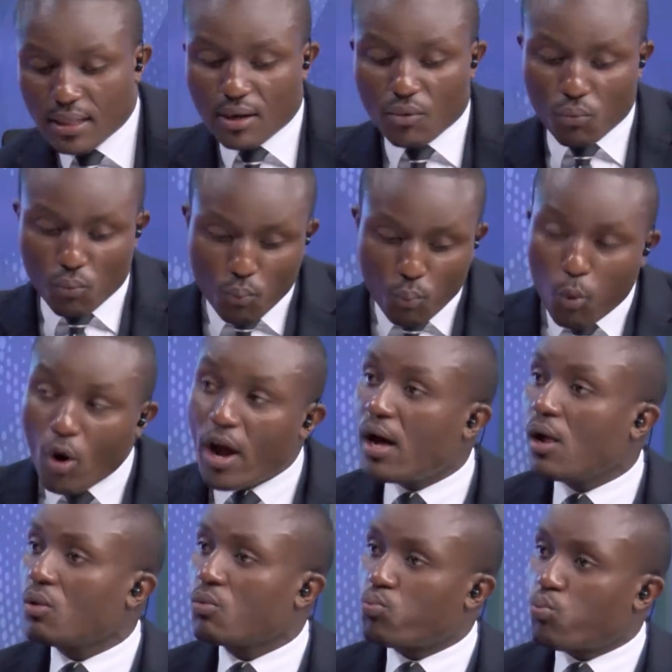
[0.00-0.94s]
that are
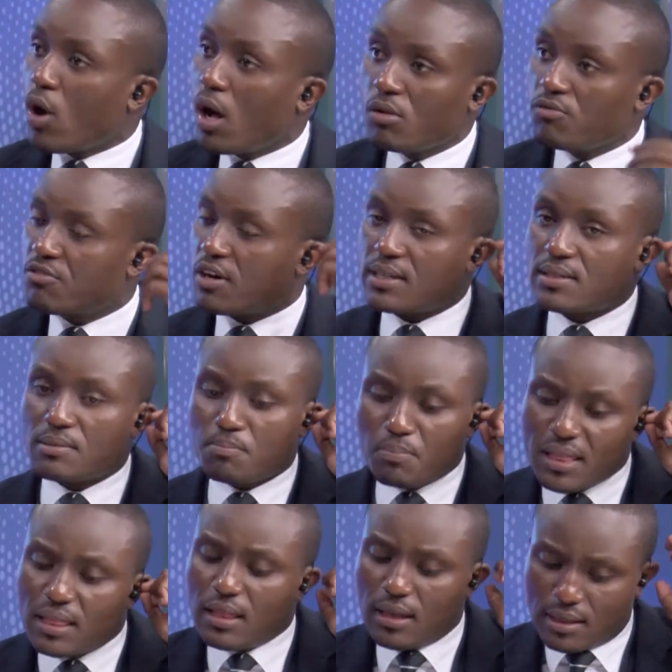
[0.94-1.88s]
well versed.
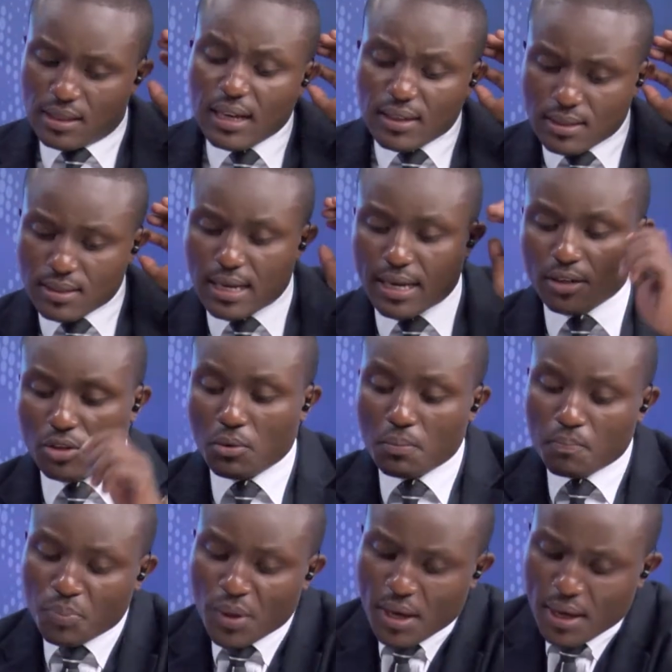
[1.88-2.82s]
But that aside though,
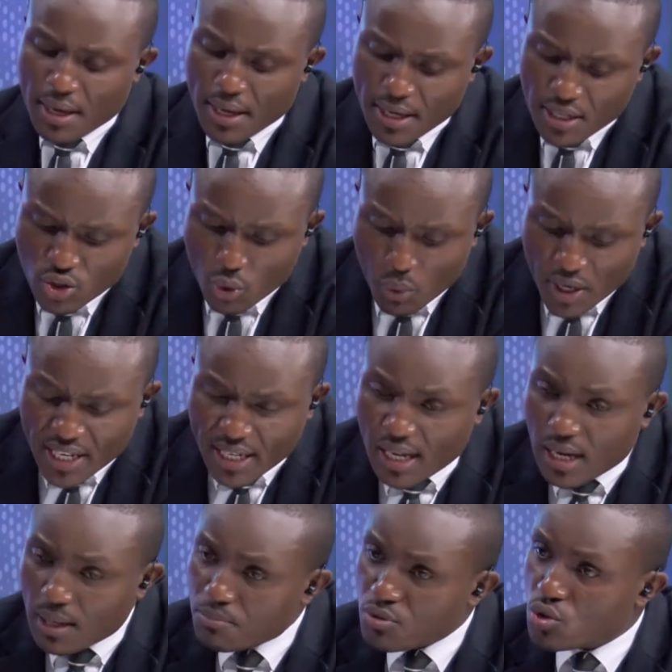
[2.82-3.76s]
so when it
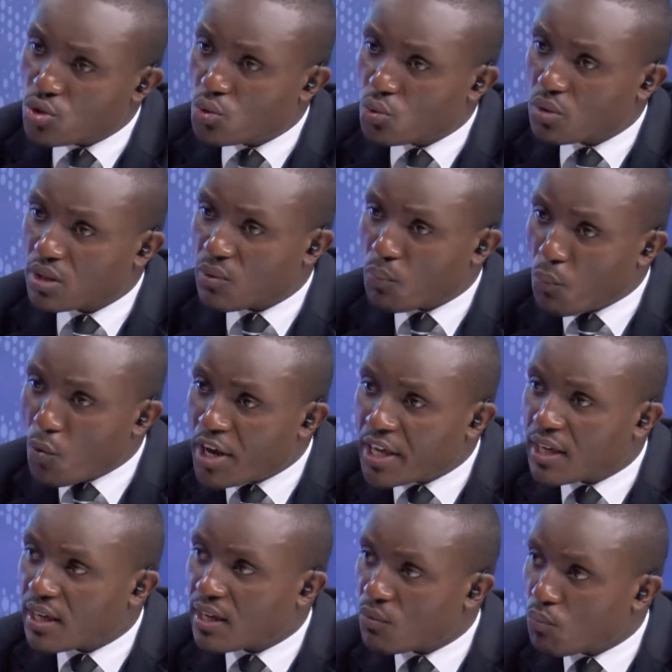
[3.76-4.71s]
comes to the
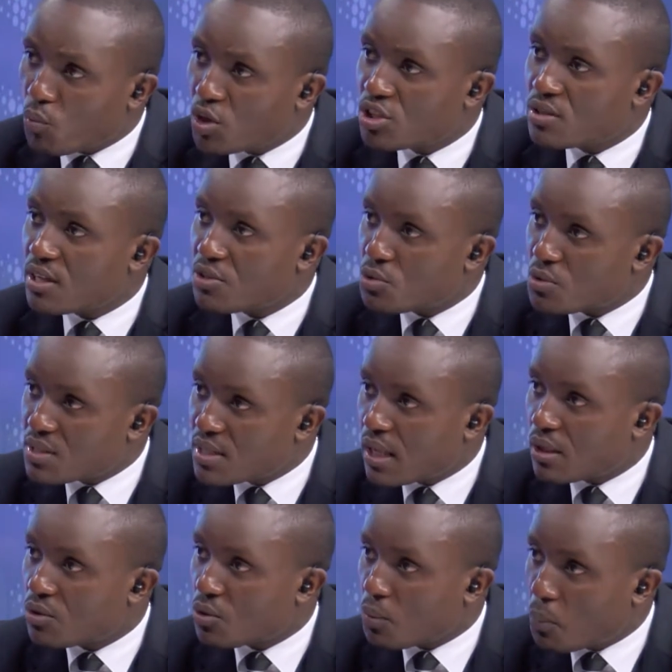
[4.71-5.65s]
way in which that you
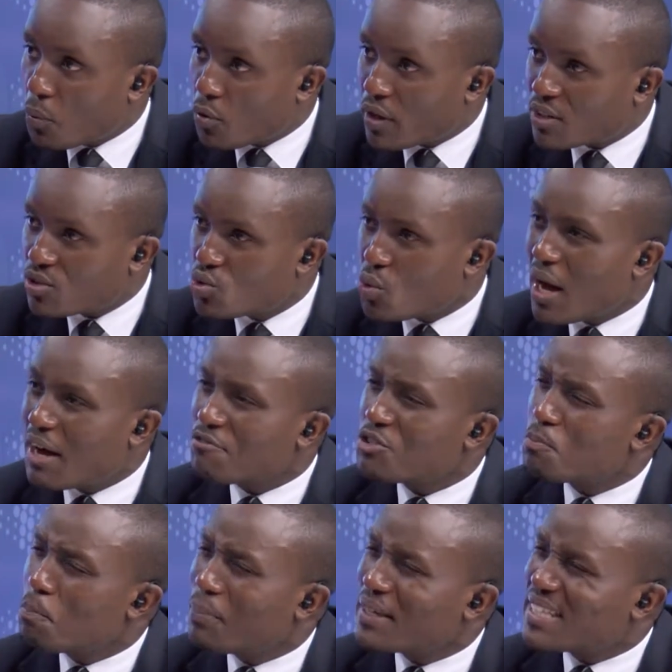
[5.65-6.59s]
sell your products, to have
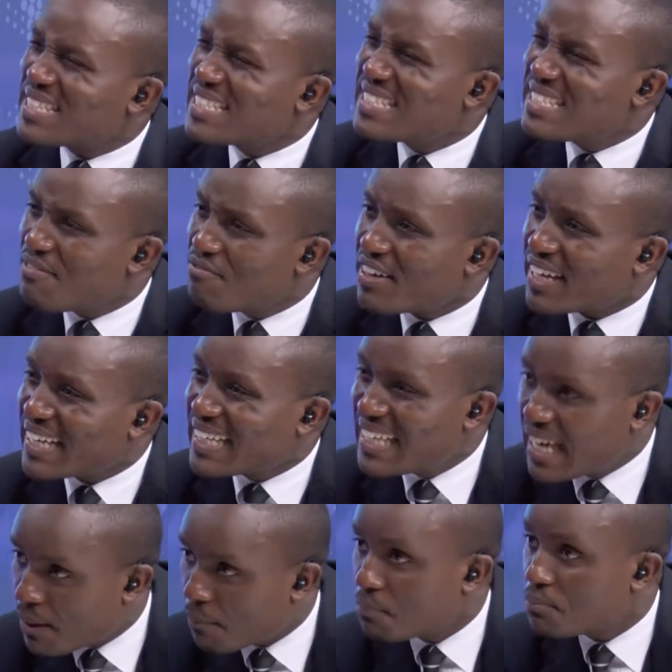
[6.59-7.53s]
specific
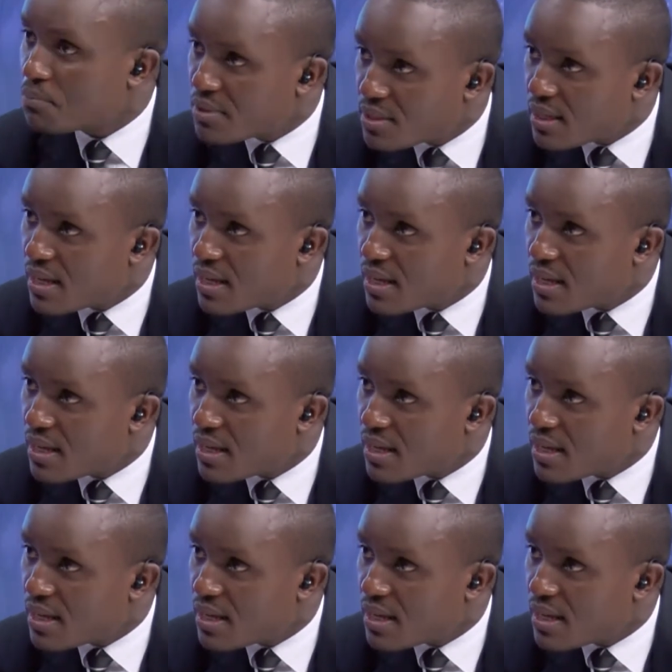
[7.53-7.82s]
camps